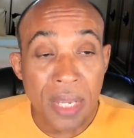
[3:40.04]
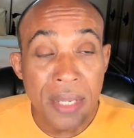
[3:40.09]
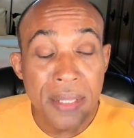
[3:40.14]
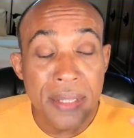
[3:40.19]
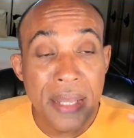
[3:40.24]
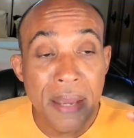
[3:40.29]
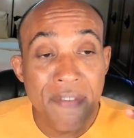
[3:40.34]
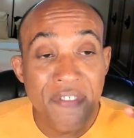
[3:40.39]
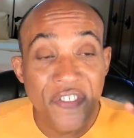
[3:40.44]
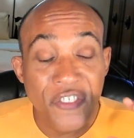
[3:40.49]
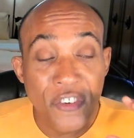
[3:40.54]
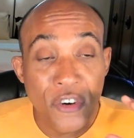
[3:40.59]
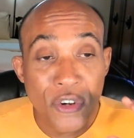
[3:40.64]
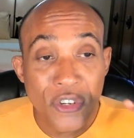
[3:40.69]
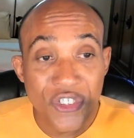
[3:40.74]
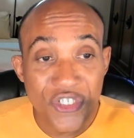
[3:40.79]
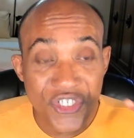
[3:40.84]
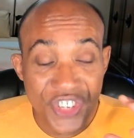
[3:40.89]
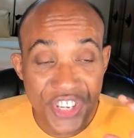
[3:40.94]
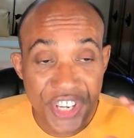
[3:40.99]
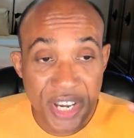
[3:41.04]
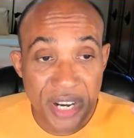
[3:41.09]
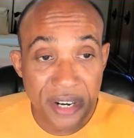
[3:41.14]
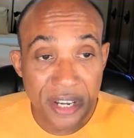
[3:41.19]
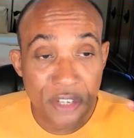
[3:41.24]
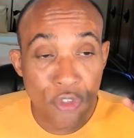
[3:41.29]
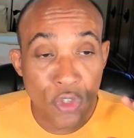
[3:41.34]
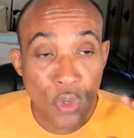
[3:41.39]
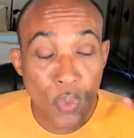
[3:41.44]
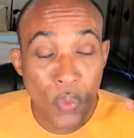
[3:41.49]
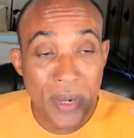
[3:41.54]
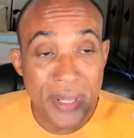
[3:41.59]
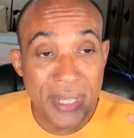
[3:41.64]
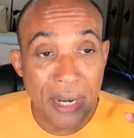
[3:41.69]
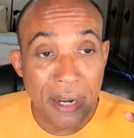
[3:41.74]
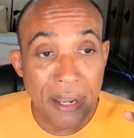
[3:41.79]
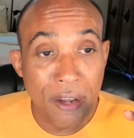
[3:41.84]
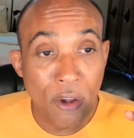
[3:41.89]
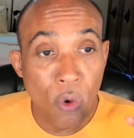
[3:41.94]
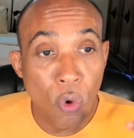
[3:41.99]
The first tier is the one
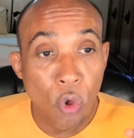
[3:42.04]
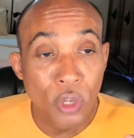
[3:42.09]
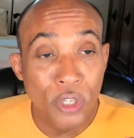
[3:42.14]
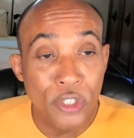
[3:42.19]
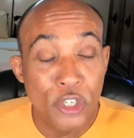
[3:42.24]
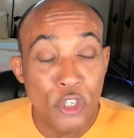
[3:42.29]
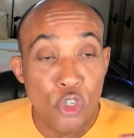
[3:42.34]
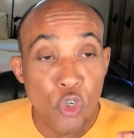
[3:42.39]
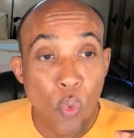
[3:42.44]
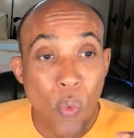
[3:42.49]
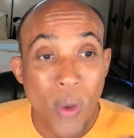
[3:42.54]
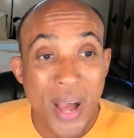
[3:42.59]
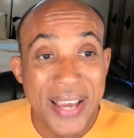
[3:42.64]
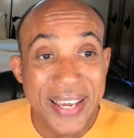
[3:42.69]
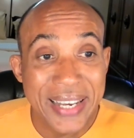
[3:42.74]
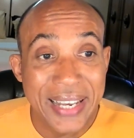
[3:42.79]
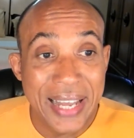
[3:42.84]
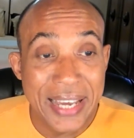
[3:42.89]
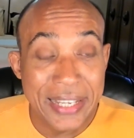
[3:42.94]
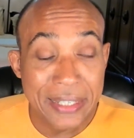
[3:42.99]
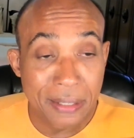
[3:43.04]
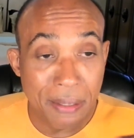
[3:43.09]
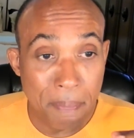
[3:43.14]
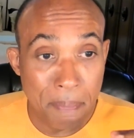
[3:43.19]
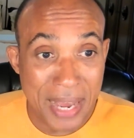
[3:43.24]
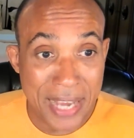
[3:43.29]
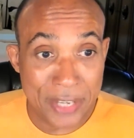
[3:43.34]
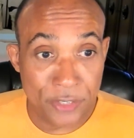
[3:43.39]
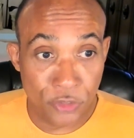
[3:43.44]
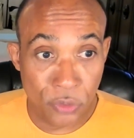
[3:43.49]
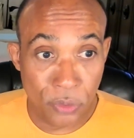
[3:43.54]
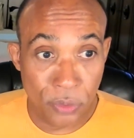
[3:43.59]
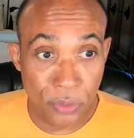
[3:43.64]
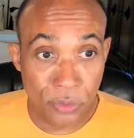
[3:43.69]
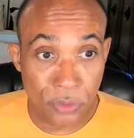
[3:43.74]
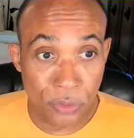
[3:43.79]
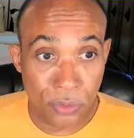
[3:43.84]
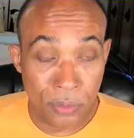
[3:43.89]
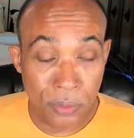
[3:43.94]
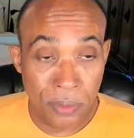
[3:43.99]
that I call the Twilight
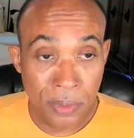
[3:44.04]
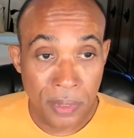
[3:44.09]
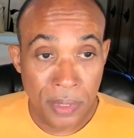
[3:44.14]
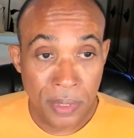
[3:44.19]
Masters.